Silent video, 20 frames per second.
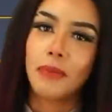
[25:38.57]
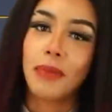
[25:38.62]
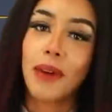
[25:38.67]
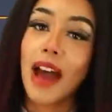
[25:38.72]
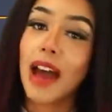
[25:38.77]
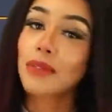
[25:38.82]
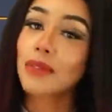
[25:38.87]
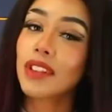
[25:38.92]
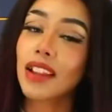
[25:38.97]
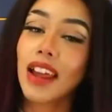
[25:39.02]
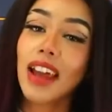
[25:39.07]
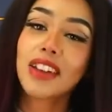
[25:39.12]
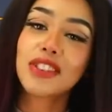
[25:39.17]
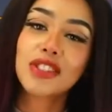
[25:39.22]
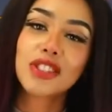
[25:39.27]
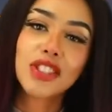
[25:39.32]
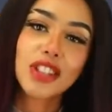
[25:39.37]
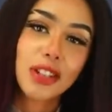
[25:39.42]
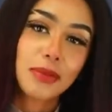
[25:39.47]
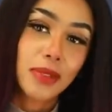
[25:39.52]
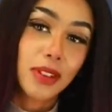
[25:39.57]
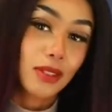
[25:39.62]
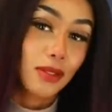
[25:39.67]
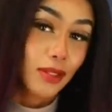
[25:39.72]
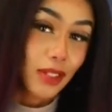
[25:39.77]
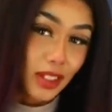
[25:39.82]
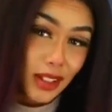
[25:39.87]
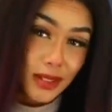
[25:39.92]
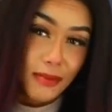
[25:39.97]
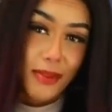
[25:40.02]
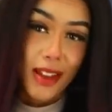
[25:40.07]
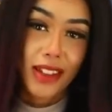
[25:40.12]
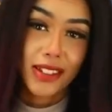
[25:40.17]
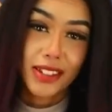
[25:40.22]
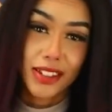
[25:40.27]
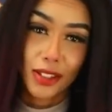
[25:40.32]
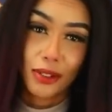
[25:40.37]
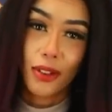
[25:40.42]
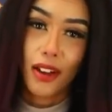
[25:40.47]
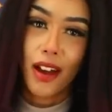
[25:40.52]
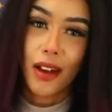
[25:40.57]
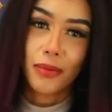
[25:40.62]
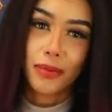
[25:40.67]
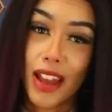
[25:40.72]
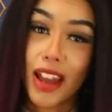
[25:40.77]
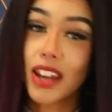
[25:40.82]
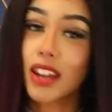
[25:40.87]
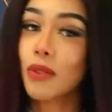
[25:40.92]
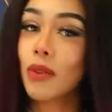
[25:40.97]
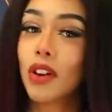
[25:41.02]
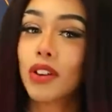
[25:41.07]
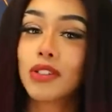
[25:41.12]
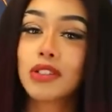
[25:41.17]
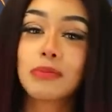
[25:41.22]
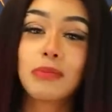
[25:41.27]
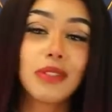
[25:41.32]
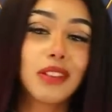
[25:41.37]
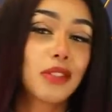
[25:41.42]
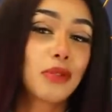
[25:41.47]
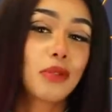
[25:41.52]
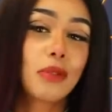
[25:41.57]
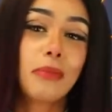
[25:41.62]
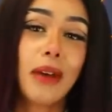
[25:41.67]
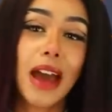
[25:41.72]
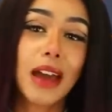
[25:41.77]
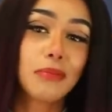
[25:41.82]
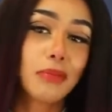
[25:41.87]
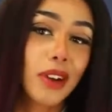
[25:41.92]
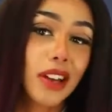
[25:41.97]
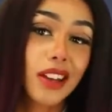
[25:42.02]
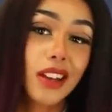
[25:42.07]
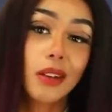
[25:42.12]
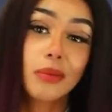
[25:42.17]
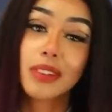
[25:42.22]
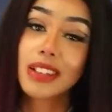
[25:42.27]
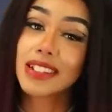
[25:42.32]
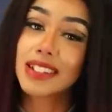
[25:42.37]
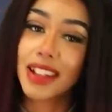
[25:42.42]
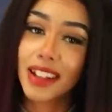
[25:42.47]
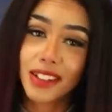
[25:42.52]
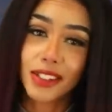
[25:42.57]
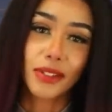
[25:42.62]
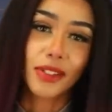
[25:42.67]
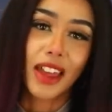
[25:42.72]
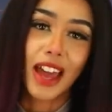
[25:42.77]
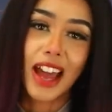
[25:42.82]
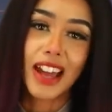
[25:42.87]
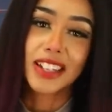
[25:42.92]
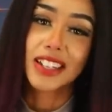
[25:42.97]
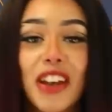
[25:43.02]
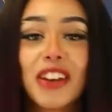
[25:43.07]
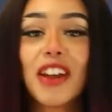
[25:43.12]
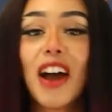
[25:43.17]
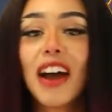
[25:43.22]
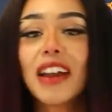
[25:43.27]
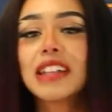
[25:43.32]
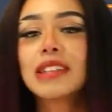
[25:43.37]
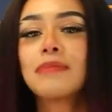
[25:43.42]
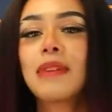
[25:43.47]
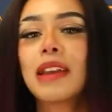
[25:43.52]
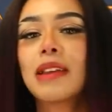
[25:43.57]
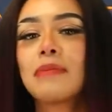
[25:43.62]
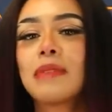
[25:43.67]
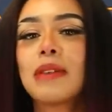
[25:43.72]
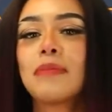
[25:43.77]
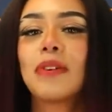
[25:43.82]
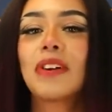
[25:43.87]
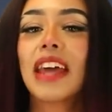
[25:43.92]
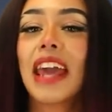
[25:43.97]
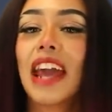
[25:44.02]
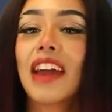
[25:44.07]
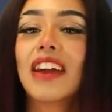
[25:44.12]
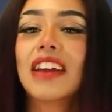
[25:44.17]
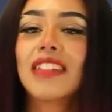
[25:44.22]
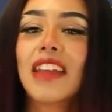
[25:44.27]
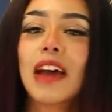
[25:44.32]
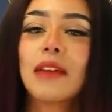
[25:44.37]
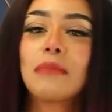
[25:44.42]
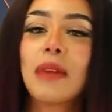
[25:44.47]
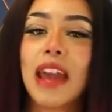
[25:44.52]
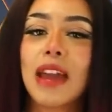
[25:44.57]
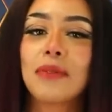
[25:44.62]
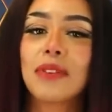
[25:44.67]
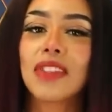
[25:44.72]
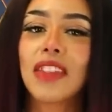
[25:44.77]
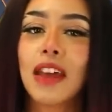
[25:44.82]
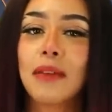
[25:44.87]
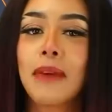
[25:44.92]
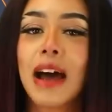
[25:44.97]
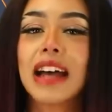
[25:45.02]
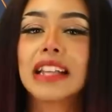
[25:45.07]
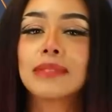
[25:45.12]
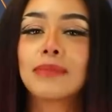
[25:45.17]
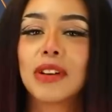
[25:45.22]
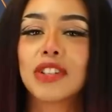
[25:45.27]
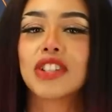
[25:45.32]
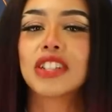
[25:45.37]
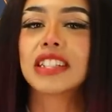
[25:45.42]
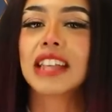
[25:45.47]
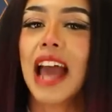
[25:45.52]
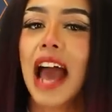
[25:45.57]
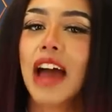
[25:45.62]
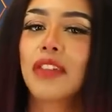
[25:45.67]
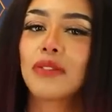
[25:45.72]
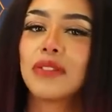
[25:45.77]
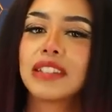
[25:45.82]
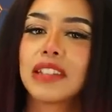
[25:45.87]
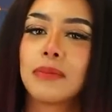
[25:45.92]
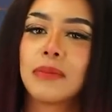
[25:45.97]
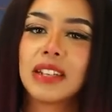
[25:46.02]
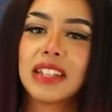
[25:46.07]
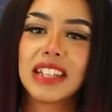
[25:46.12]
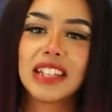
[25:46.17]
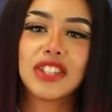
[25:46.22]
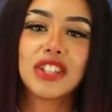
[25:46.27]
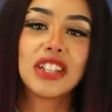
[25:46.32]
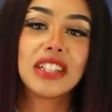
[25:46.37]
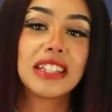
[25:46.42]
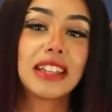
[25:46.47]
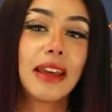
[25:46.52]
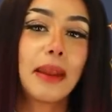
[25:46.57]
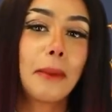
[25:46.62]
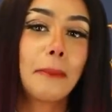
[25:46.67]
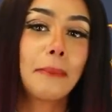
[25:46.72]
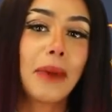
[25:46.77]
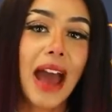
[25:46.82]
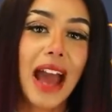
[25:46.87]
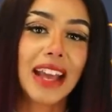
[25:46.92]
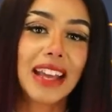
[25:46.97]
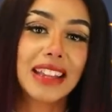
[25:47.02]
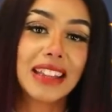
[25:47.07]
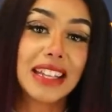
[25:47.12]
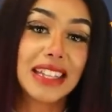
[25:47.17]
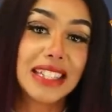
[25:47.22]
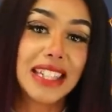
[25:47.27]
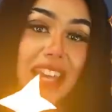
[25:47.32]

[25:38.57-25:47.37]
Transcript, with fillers: A bad relationship can really mess you up. Anyone who's been through a bad breakup can tell you that. Not as many people carry that pain with them as much as Catherine de Medici did back in the